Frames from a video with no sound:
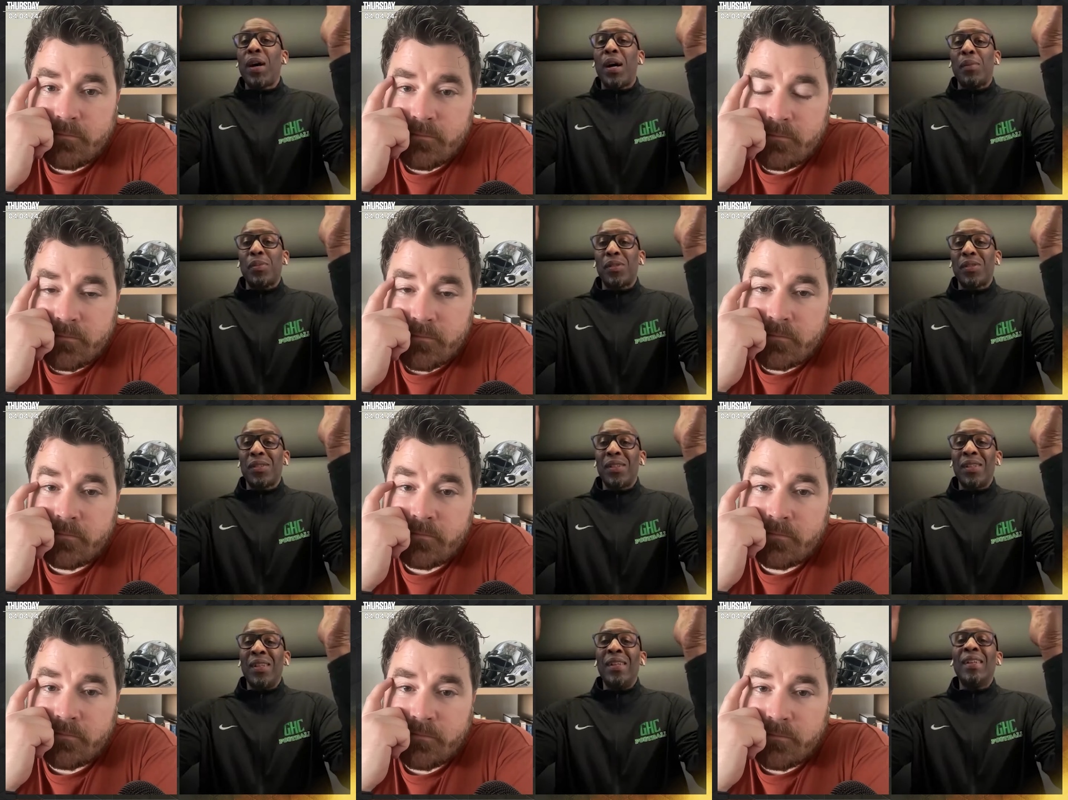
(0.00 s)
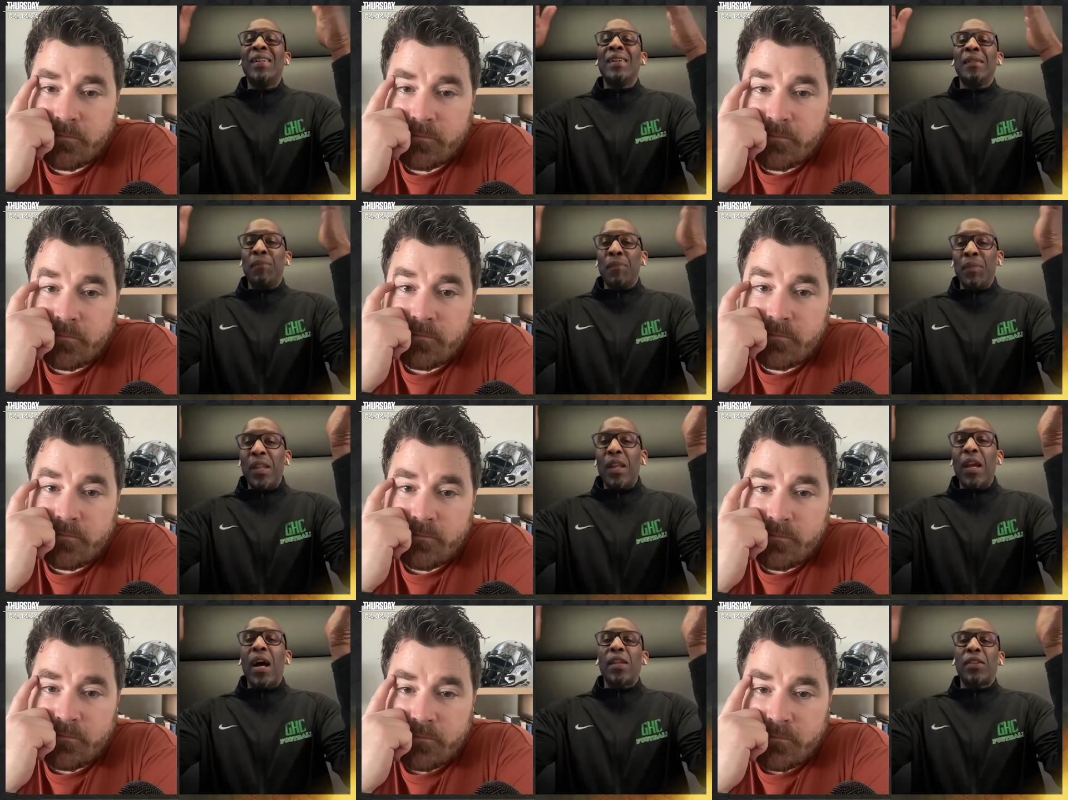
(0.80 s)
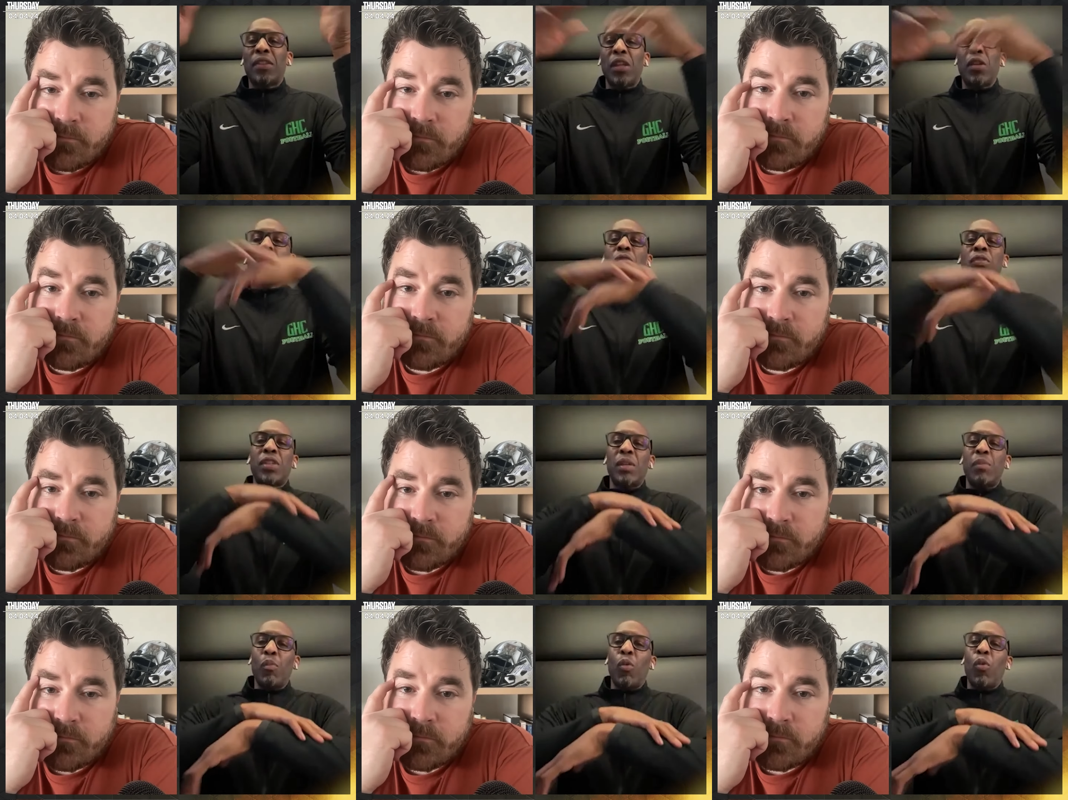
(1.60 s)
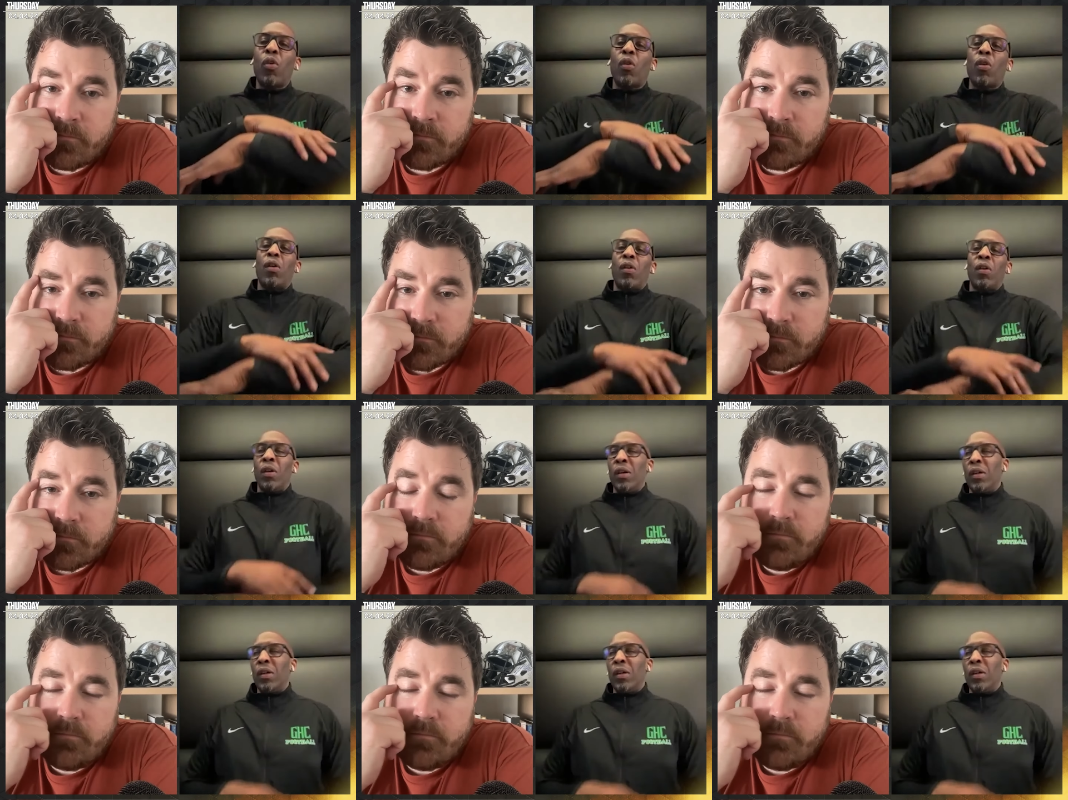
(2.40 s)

Speaker 1: pops. I think you will see more